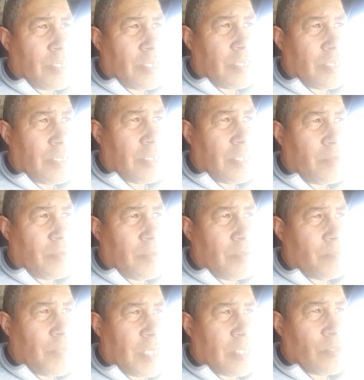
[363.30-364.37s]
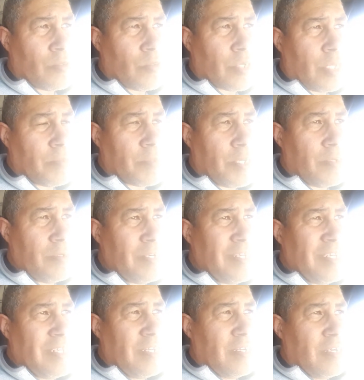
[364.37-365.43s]
I head back into Cape Town,
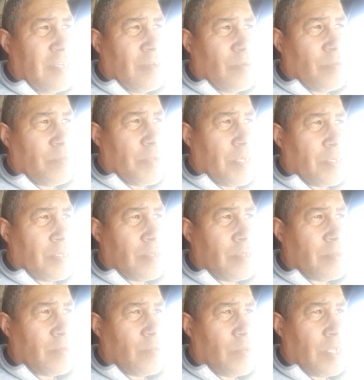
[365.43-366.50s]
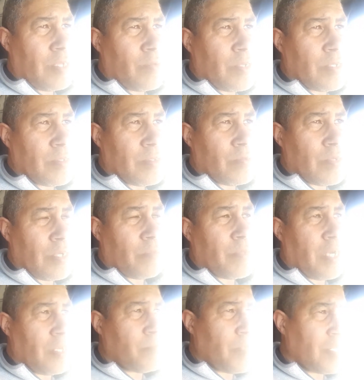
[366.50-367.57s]
when I'm
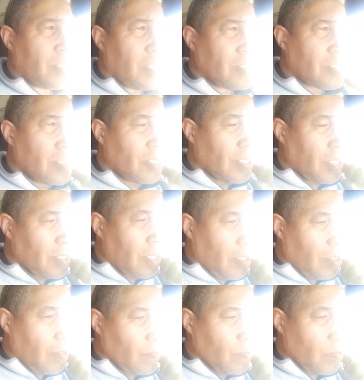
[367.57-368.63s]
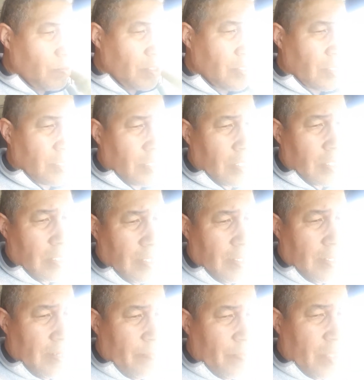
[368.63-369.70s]
behind my desk again, I'll obviously be sitting
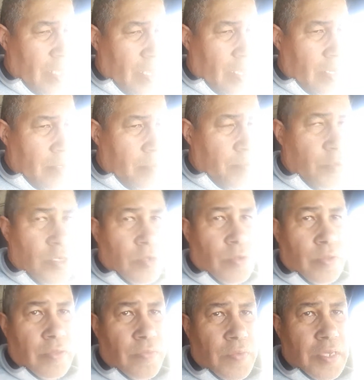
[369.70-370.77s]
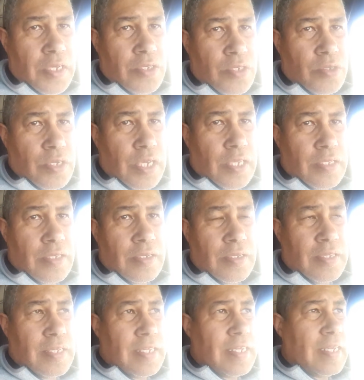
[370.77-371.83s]
and putting all the figures together,
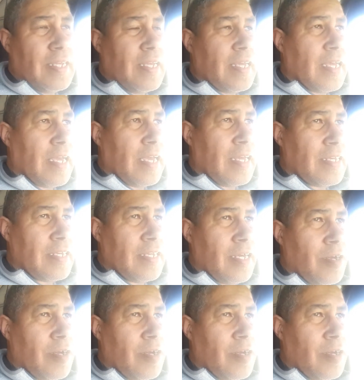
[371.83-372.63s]
and